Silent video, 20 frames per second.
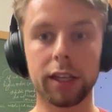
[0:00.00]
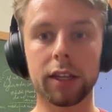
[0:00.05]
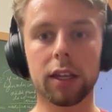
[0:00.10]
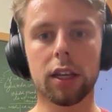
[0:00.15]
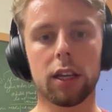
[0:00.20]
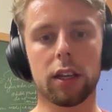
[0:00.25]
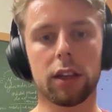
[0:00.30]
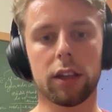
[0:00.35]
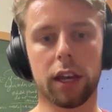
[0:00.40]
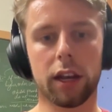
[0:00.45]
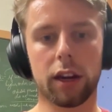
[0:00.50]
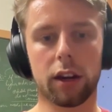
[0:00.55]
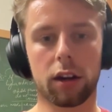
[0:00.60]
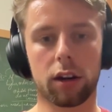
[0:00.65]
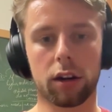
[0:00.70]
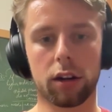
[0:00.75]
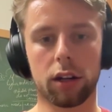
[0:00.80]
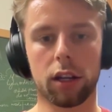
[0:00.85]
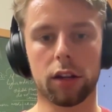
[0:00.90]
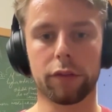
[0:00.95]
They are
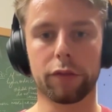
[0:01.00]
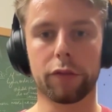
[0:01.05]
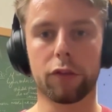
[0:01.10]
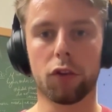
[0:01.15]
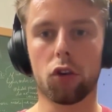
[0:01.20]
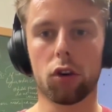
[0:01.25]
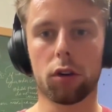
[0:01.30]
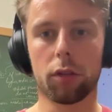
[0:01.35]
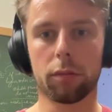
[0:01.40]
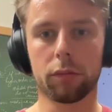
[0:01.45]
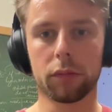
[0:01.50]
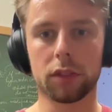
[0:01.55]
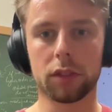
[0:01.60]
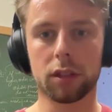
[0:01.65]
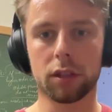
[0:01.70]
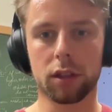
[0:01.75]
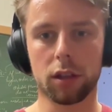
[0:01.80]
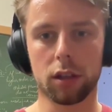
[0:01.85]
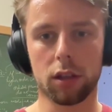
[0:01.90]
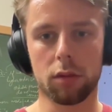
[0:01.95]
informed
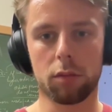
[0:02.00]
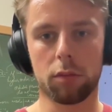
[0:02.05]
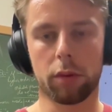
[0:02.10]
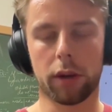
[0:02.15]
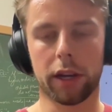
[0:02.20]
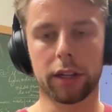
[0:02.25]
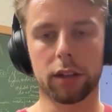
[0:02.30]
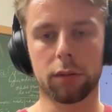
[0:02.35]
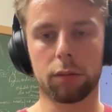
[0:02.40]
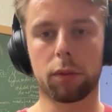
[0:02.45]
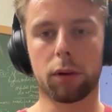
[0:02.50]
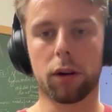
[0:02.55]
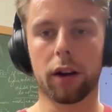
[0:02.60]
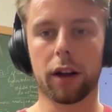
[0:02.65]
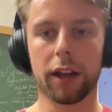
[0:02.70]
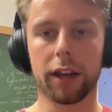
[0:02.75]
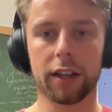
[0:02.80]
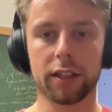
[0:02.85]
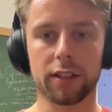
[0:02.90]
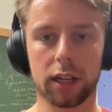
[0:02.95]
by the
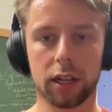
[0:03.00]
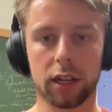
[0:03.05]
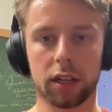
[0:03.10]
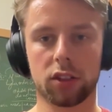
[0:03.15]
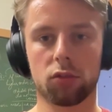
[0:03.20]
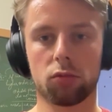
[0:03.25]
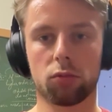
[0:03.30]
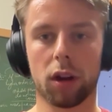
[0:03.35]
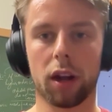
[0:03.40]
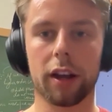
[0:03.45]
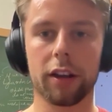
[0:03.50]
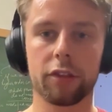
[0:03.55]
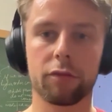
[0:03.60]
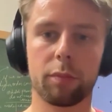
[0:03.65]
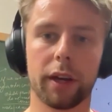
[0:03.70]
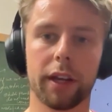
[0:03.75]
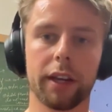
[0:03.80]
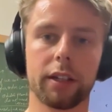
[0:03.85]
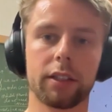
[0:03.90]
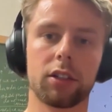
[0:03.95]
priors that are derived by
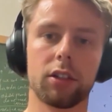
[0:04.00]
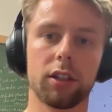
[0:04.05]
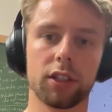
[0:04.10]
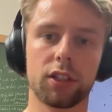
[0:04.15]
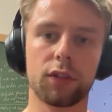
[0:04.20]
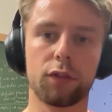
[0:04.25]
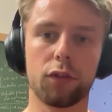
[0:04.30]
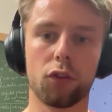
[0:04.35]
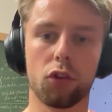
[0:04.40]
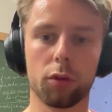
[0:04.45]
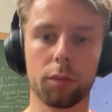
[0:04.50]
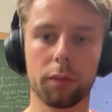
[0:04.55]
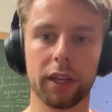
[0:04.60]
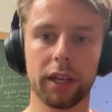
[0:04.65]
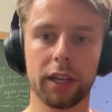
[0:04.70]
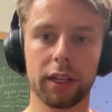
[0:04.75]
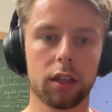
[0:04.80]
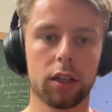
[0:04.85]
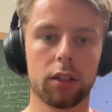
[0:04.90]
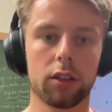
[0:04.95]

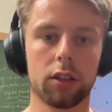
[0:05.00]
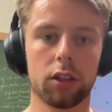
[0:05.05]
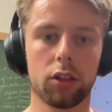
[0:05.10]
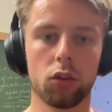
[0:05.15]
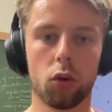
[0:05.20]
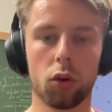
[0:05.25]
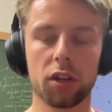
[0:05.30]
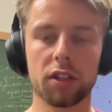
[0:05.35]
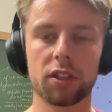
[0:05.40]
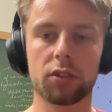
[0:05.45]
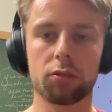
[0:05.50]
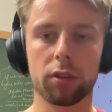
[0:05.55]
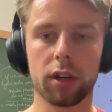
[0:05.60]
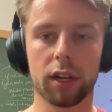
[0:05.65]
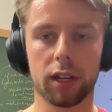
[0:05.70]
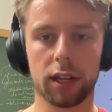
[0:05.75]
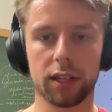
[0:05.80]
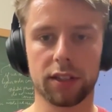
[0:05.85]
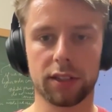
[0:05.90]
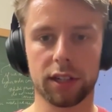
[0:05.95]
transforming the noise
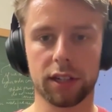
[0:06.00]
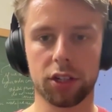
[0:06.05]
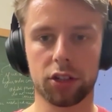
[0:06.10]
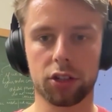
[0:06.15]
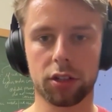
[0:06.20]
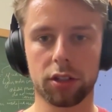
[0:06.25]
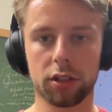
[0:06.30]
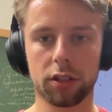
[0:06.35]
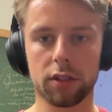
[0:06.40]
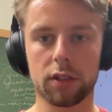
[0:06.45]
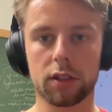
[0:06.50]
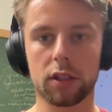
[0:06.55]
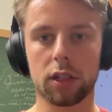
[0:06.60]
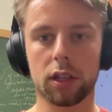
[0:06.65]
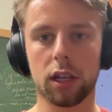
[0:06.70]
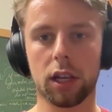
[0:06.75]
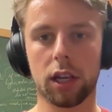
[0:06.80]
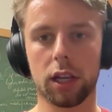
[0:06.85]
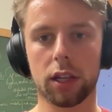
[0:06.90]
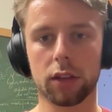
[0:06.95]
realizations
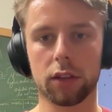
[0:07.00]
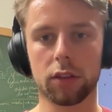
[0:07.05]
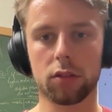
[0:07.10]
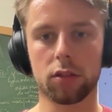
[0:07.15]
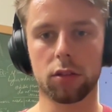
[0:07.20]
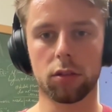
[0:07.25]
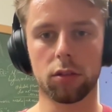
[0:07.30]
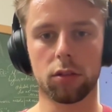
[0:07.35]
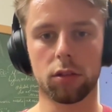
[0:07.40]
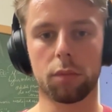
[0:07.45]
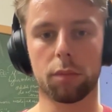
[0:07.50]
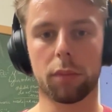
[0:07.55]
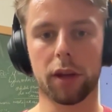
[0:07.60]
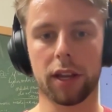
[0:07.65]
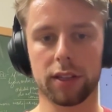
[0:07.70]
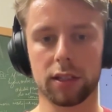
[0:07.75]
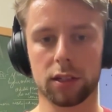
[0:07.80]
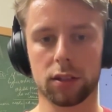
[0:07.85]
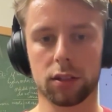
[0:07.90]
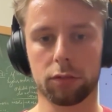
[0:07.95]
into the
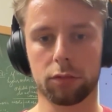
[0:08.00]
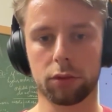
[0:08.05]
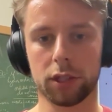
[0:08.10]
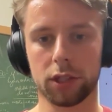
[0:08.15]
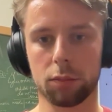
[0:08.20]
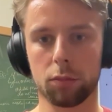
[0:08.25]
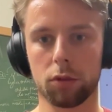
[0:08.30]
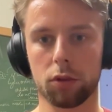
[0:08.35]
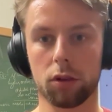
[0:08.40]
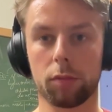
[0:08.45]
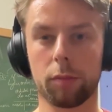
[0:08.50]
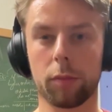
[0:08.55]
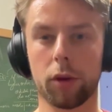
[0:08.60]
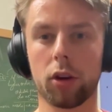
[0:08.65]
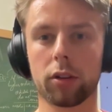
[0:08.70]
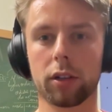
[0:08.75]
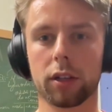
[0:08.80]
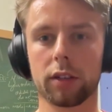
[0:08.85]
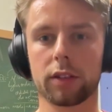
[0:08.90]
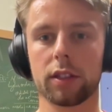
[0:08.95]
basis of principal
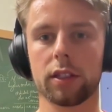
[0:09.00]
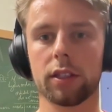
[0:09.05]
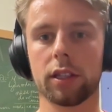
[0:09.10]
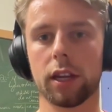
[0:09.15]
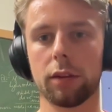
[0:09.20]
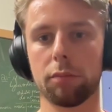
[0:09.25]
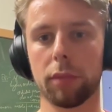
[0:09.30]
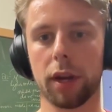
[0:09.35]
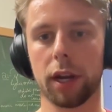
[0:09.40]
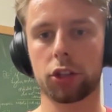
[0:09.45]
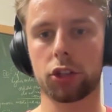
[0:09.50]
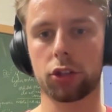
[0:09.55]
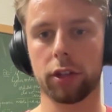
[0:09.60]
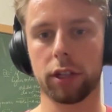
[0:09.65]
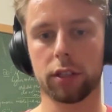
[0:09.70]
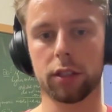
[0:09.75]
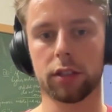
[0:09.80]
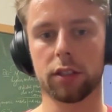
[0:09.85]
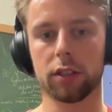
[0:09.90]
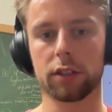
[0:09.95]
components and then measuring the
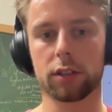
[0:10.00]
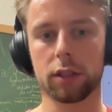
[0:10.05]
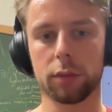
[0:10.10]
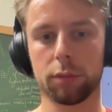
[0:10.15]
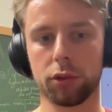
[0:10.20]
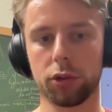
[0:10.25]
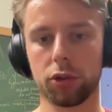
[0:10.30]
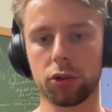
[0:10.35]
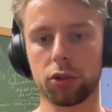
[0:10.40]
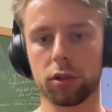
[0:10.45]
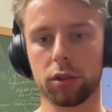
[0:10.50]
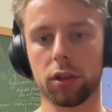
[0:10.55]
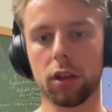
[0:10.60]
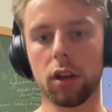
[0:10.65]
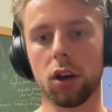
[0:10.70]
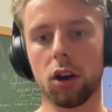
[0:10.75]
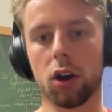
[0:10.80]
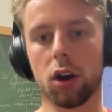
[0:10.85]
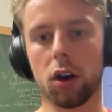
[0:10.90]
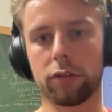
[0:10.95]
distribution
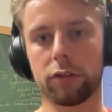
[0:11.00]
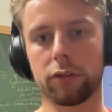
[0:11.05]
of